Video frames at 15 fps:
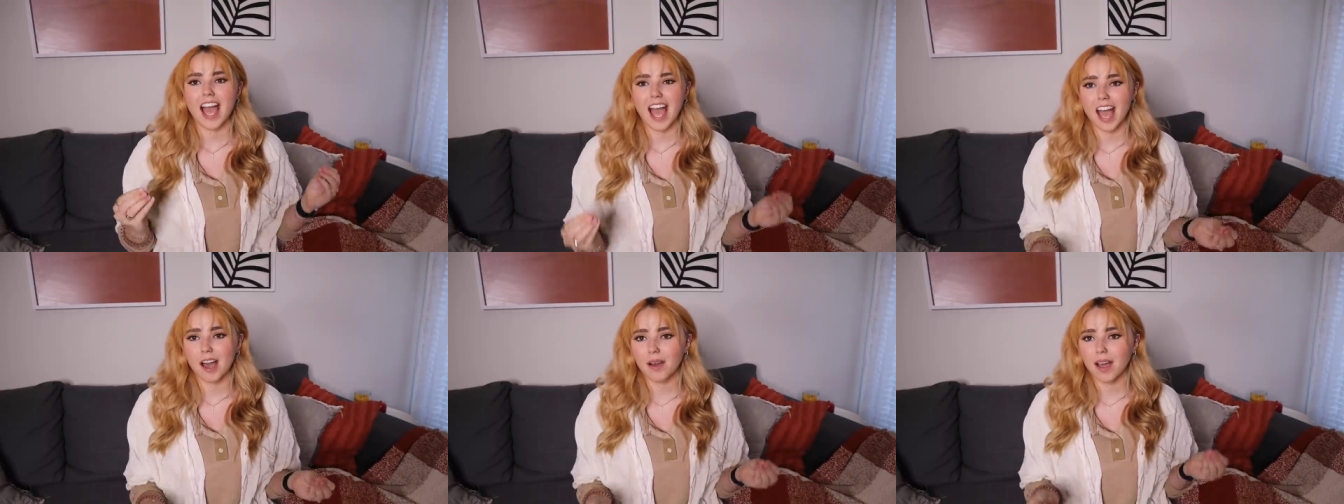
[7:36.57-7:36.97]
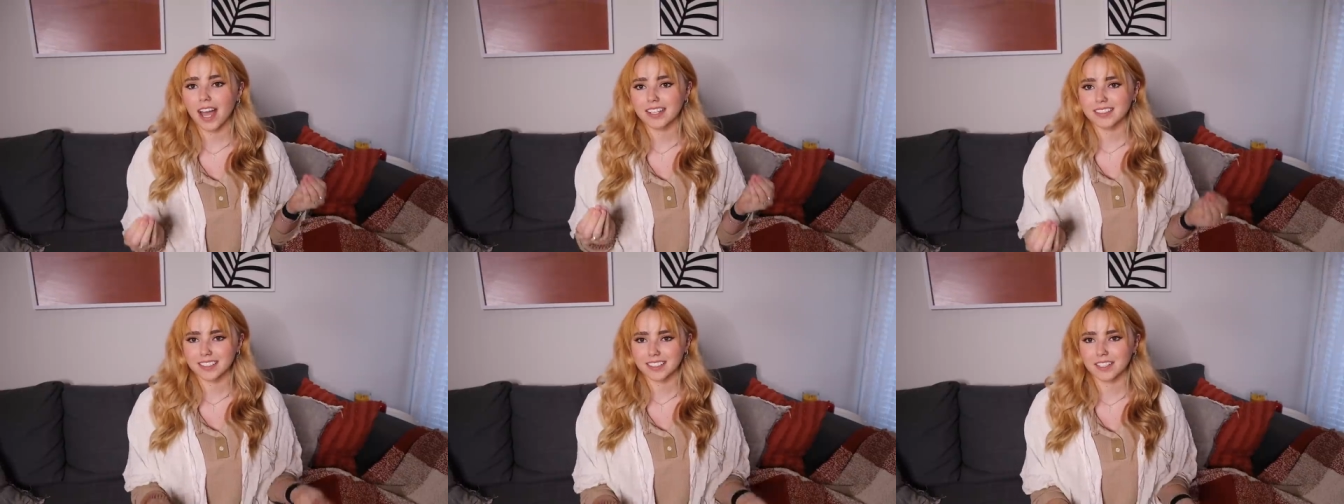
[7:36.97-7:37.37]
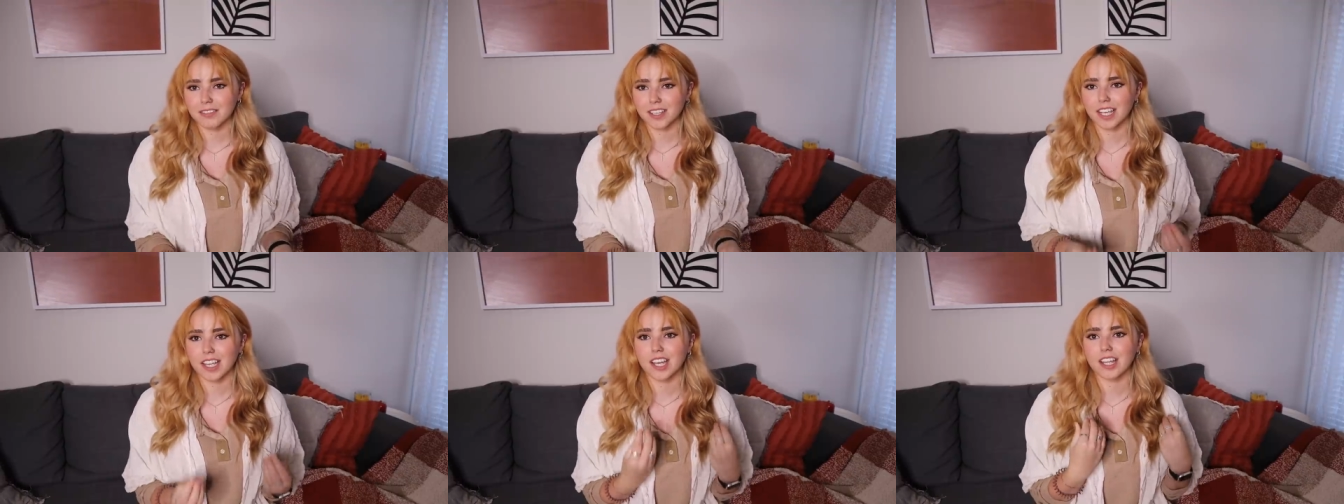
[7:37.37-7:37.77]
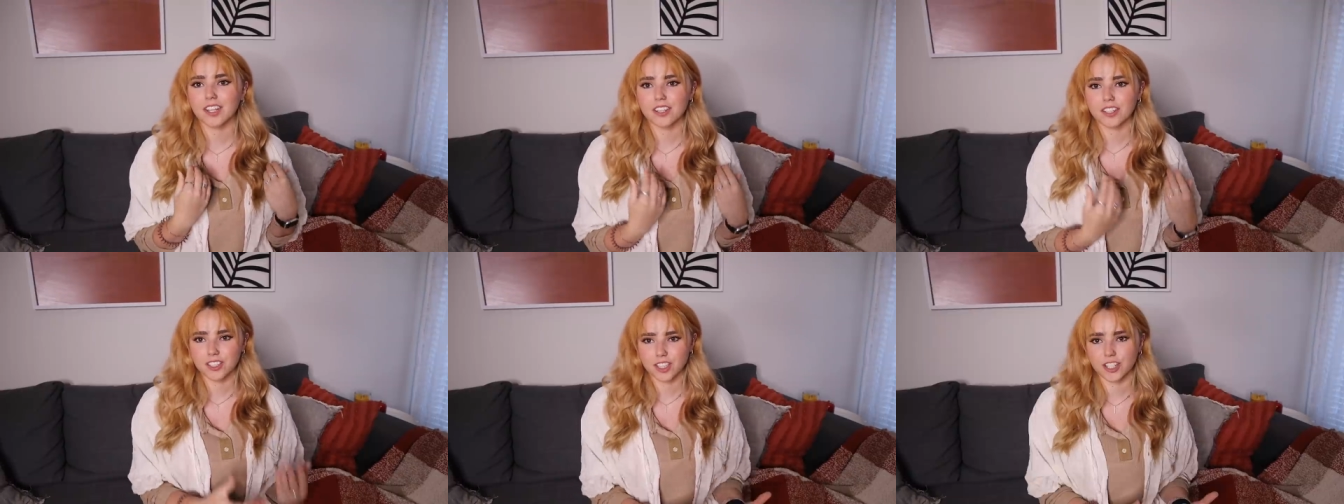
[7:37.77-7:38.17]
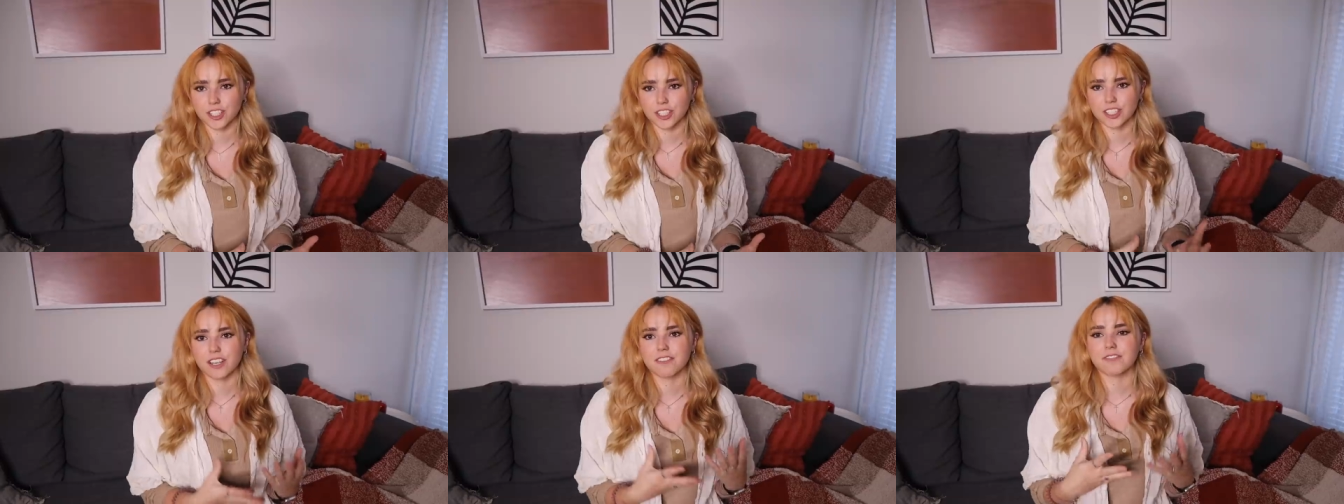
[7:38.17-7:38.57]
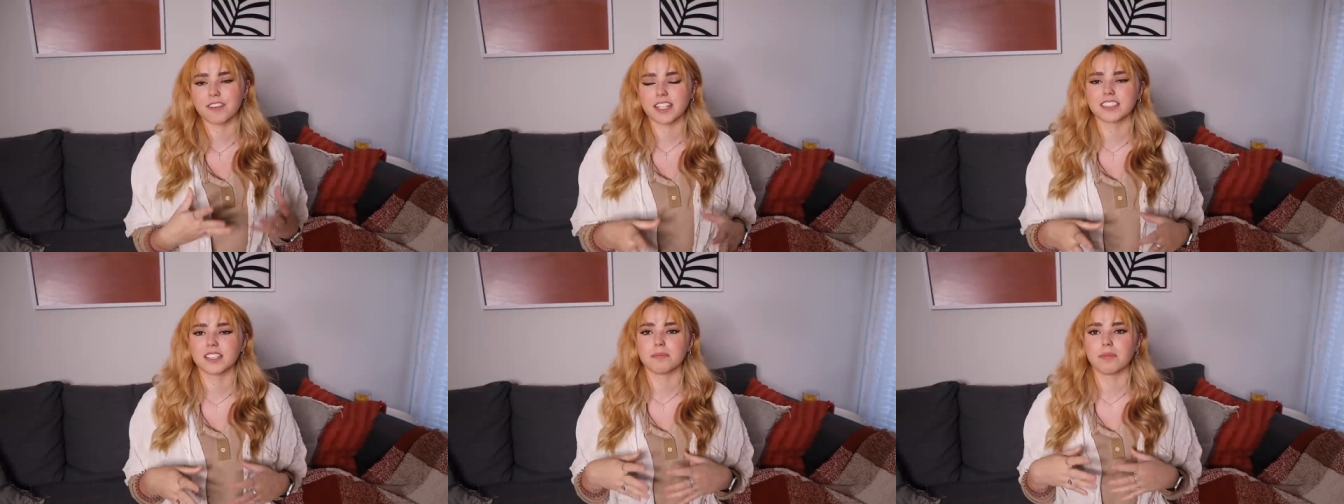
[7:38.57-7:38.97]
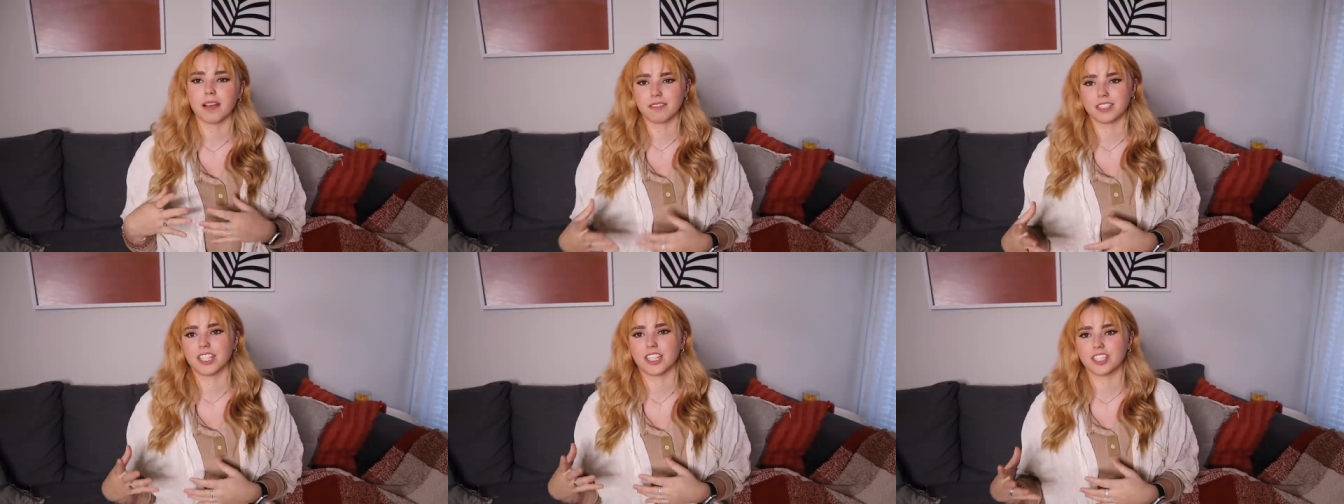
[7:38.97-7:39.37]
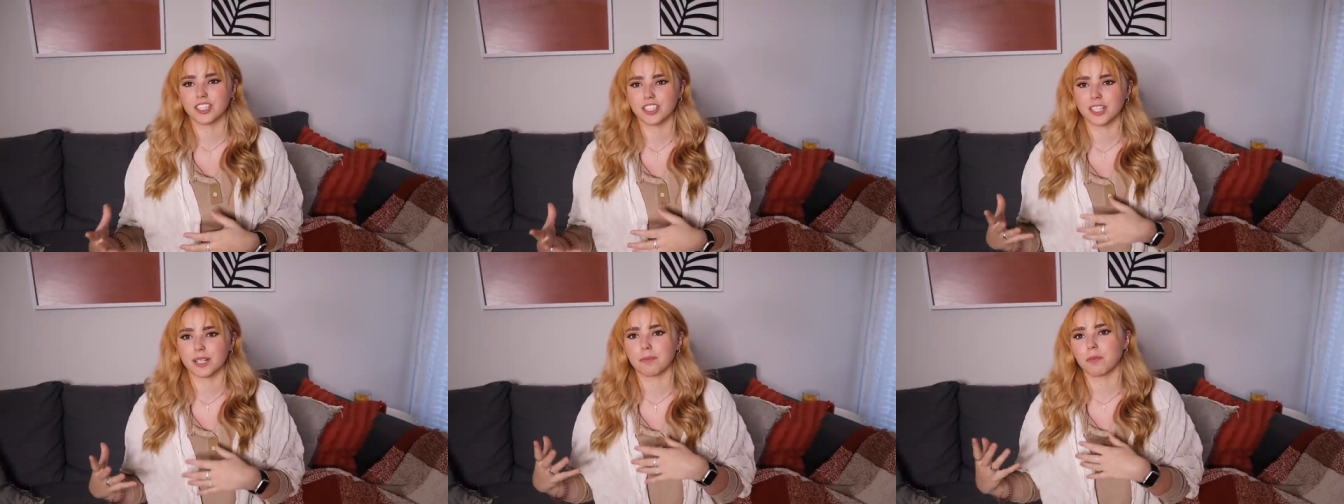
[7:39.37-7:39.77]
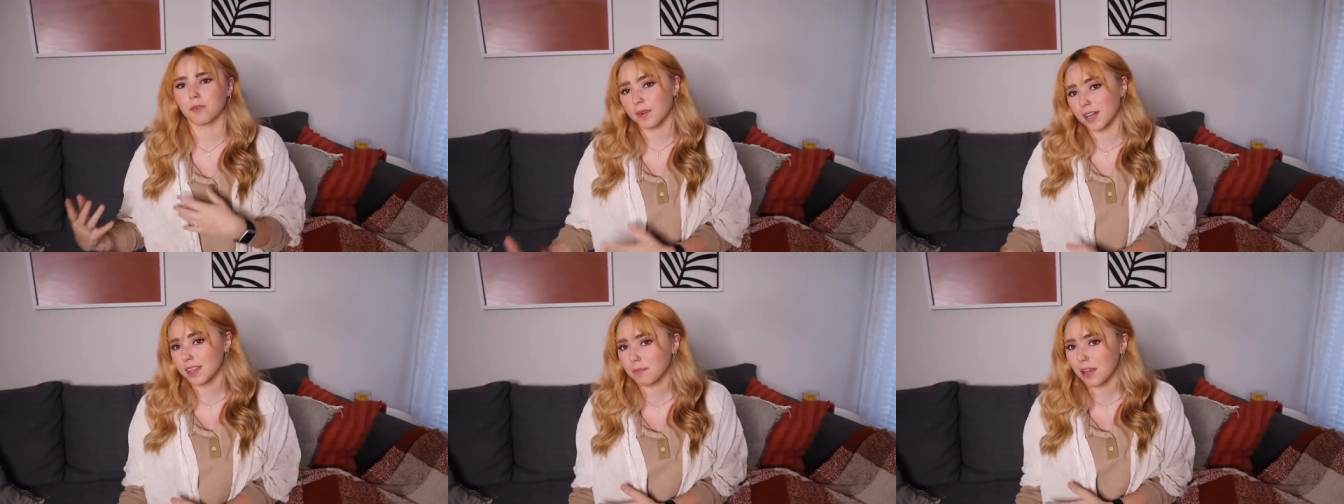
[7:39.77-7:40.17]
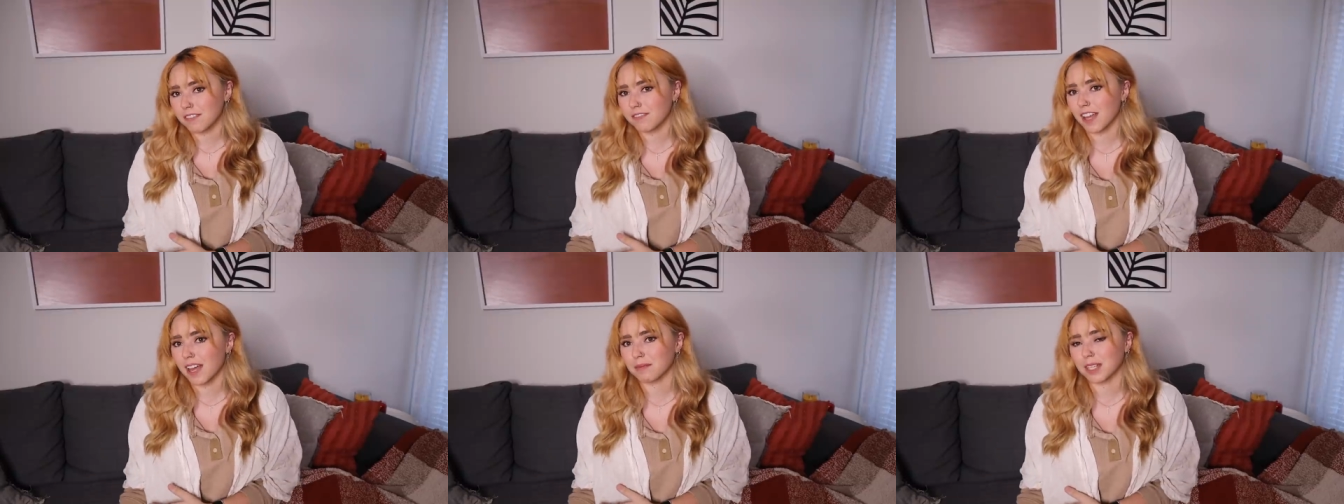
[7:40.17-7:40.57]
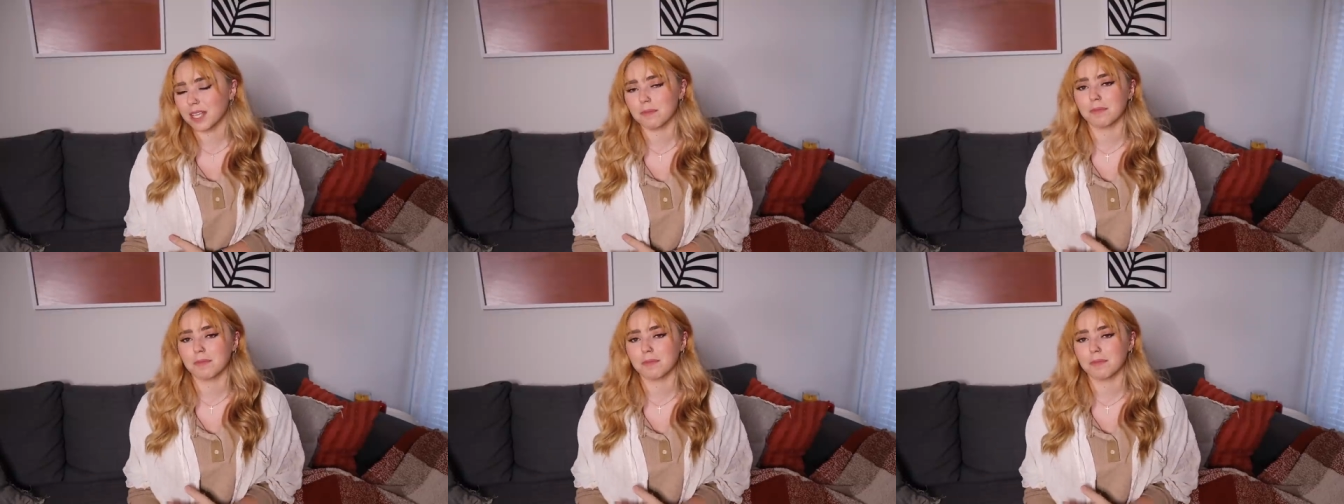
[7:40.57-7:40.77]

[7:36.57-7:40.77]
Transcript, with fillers: how has leaving the church affected my relationship with my family?